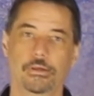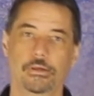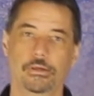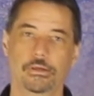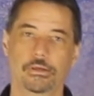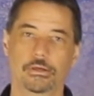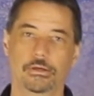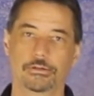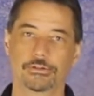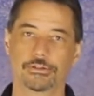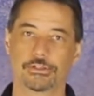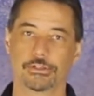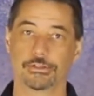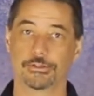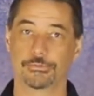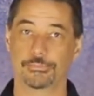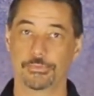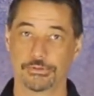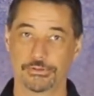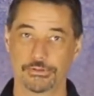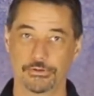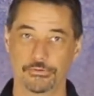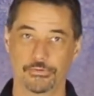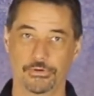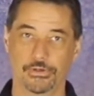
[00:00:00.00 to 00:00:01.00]
Here's a
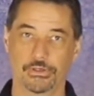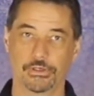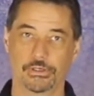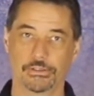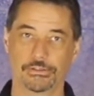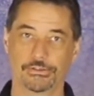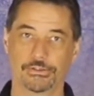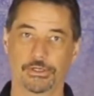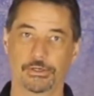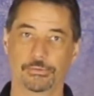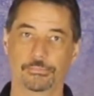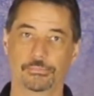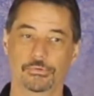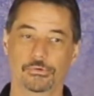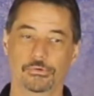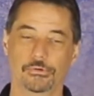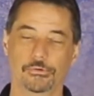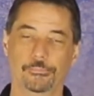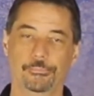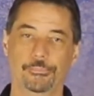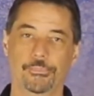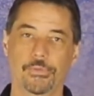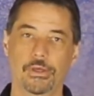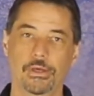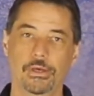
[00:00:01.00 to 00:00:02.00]
specific
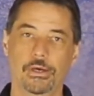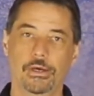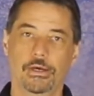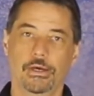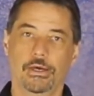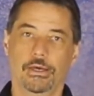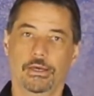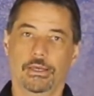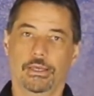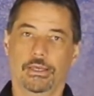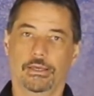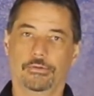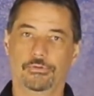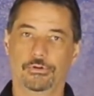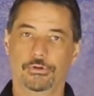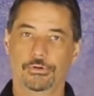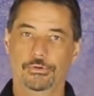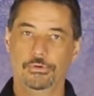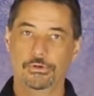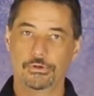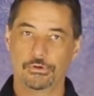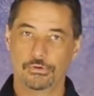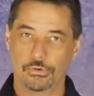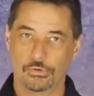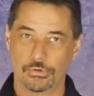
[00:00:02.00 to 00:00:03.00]
example. If you're
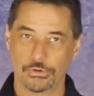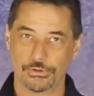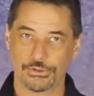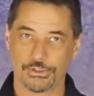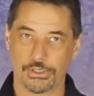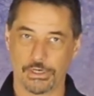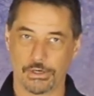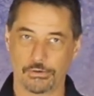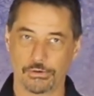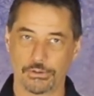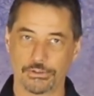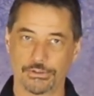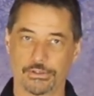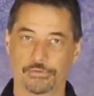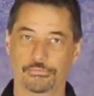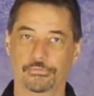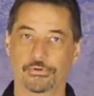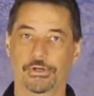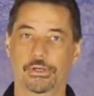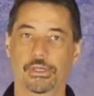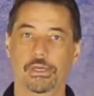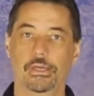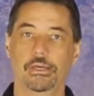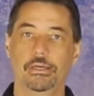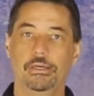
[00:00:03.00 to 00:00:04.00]
doing cold showers every
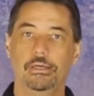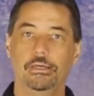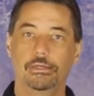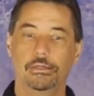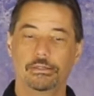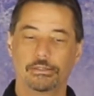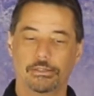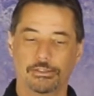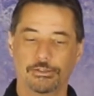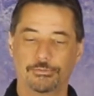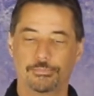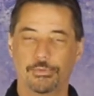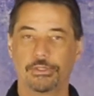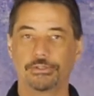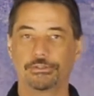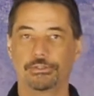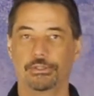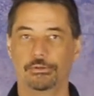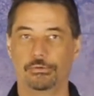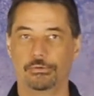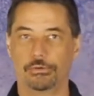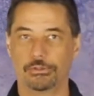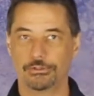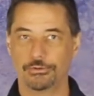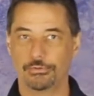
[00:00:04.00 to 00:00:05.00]
day, especially
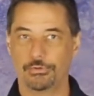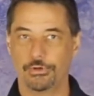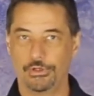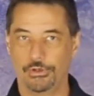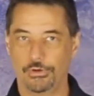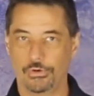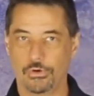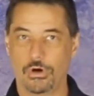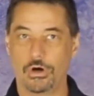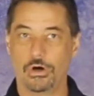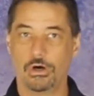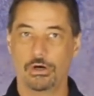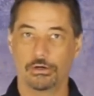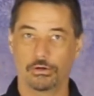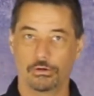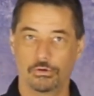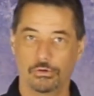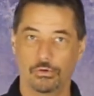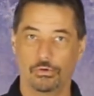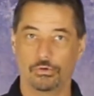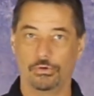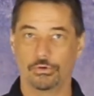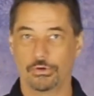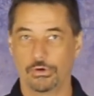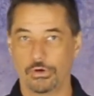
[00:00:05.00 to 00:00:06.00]
the ones where you go hot,
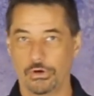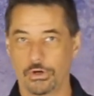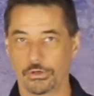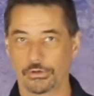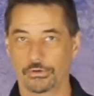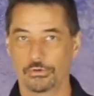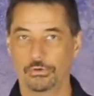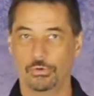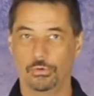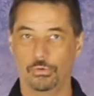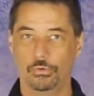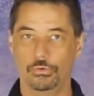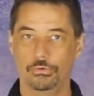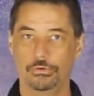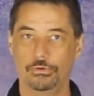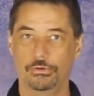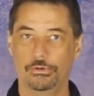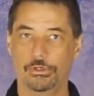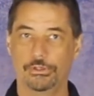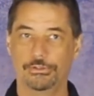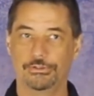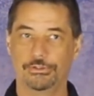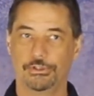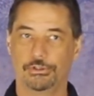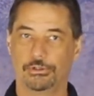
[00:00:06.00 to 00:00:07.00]
cold, hot, cold,
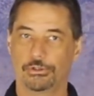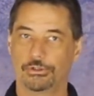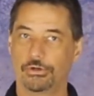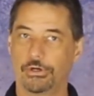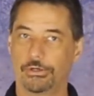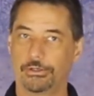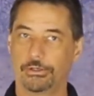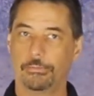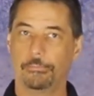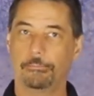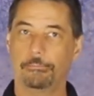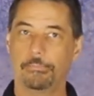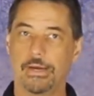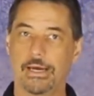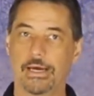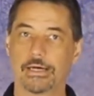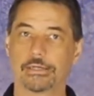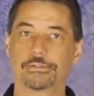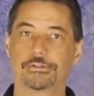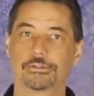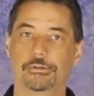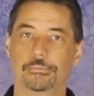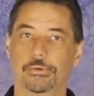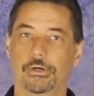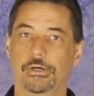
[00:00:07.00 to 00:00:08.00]
because you're trying to
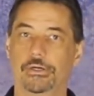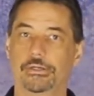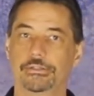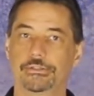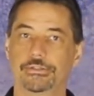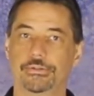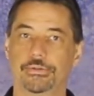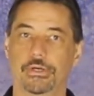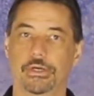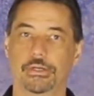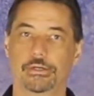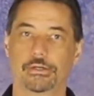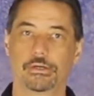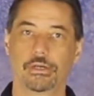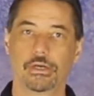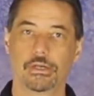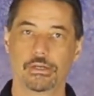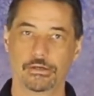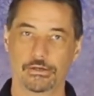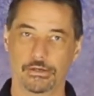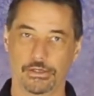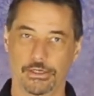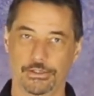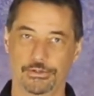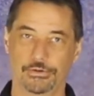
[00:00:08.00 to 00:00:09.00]
maximize that
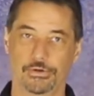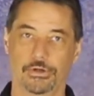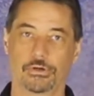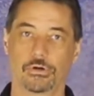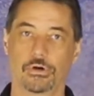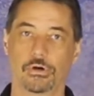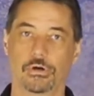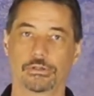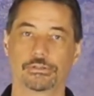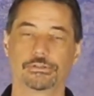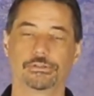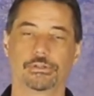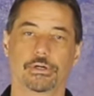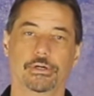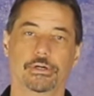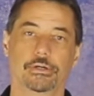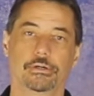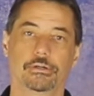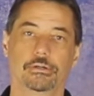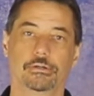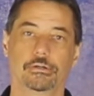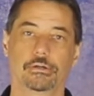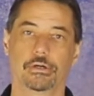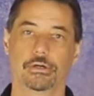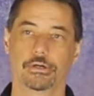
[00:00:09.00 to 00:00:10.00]
nitric
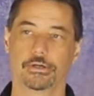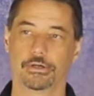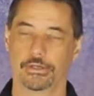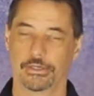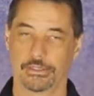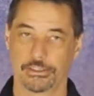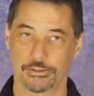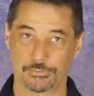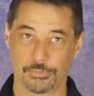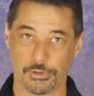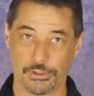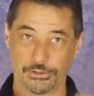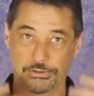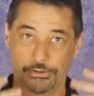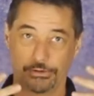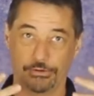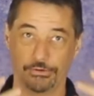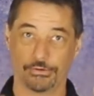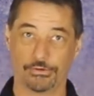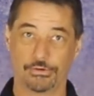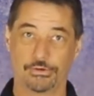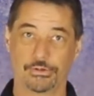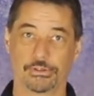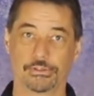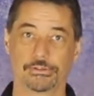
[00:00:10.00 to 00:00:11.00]
oxide uh, expression
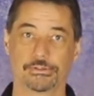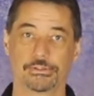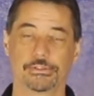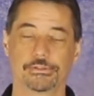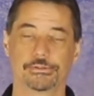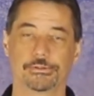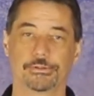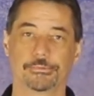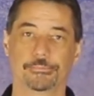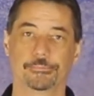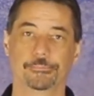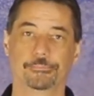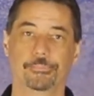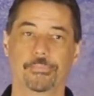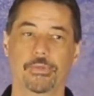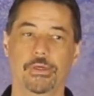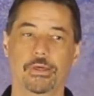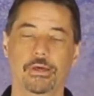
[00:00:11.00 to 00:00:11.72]
through your system.